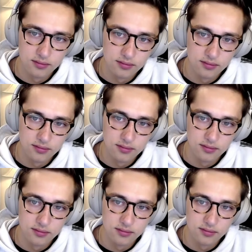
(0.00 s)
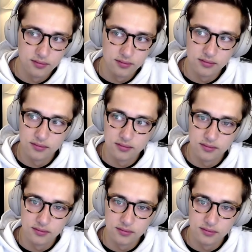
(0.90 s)

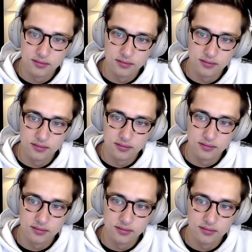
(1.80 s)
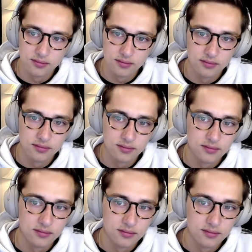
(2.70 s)

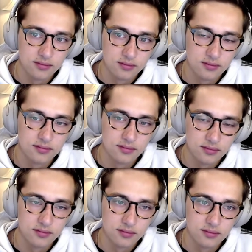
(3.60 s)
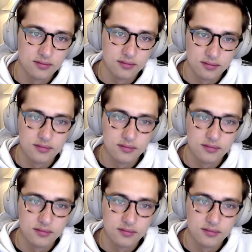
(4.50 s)
The person shown says nothing.